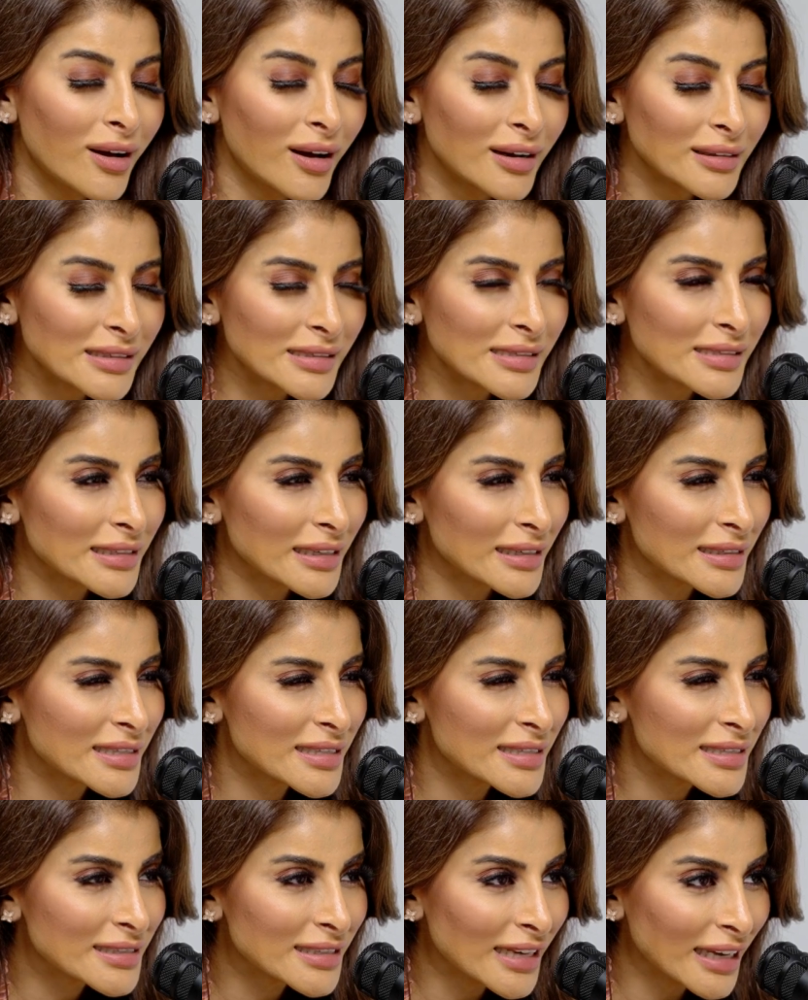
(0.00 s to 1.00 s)
honestly, a
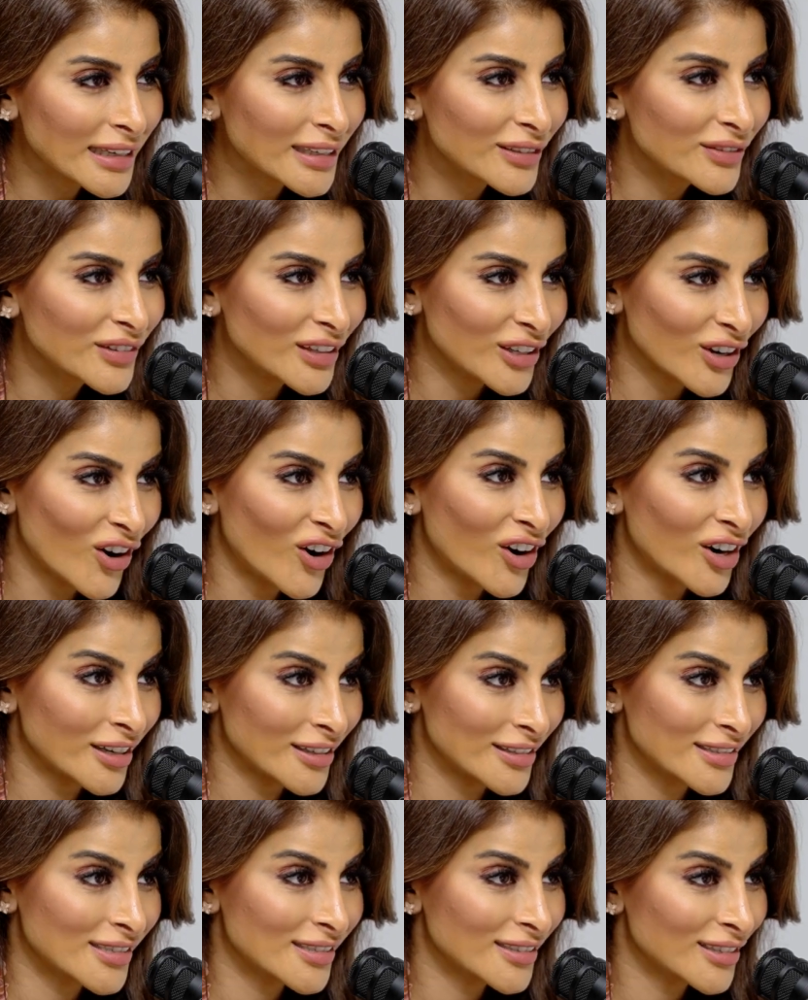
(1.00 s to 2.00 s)

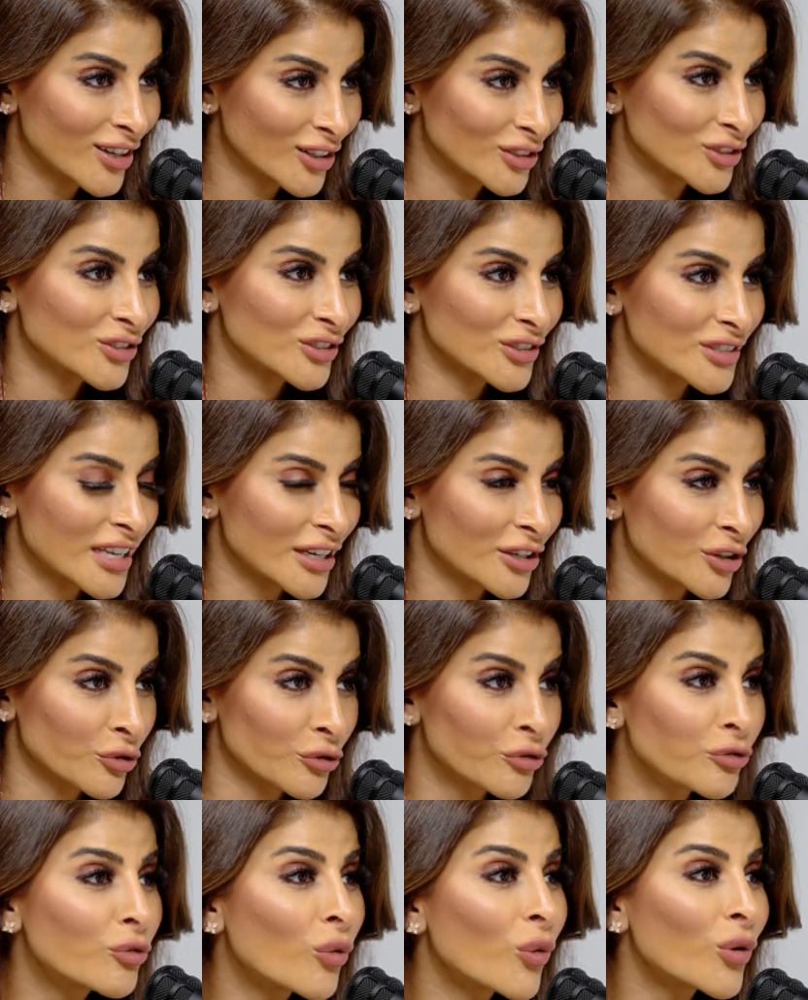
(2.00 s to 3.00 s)
state-of-the-art cultural center
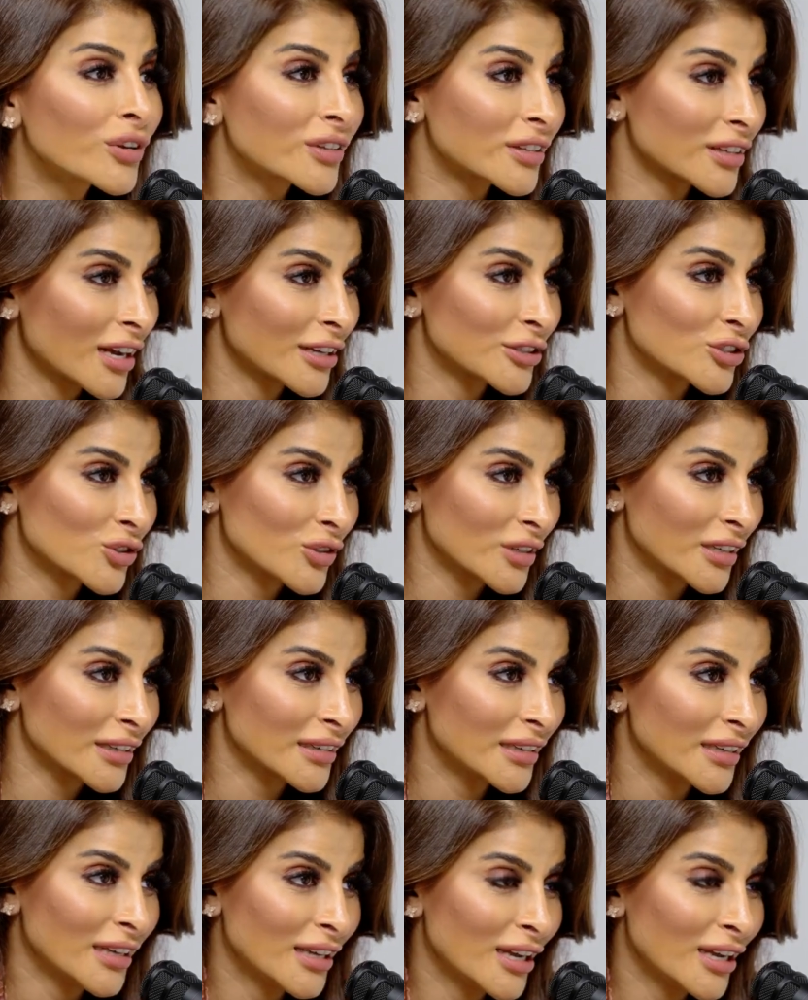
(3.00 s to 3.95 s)
for the country,